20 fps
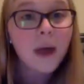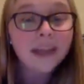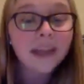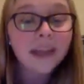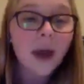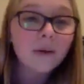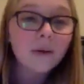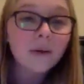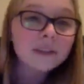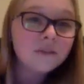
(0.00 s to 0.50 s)
Like,
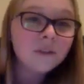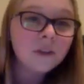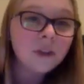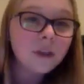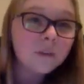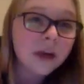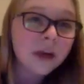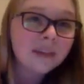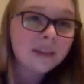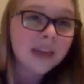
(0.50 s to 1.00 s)
how would you feel
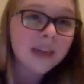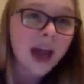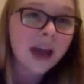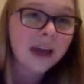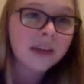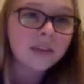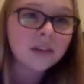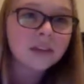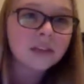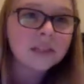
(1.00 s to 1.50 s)
about
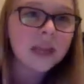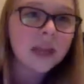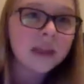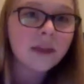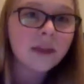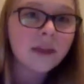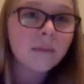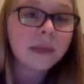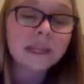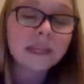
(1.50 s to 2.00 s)
that? And they're just
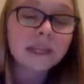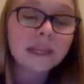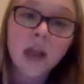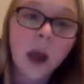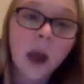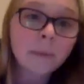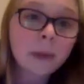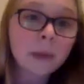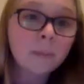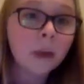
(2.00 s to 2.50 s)
like, I'm like, it's a
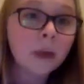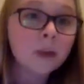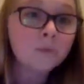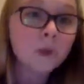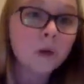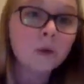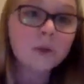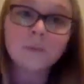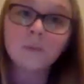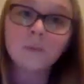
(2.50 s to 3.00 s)
copy and
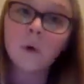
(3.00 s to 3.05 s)
paste post.